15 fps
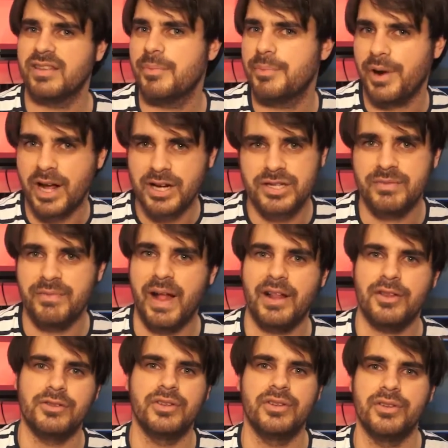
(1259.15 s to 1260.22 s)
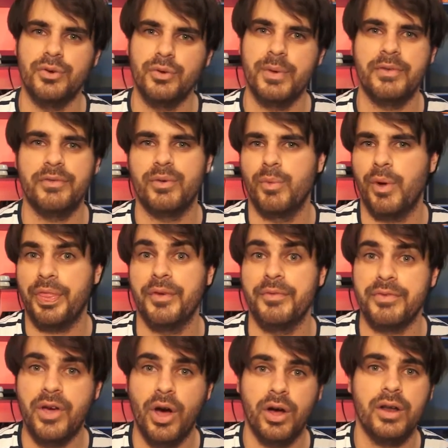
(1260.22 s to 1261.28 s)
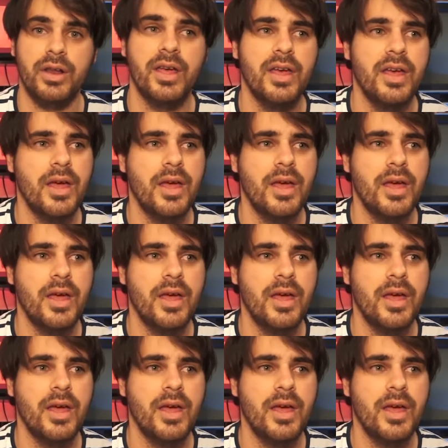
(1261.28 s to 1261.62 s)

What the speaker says: their production values a little bit from what they've got,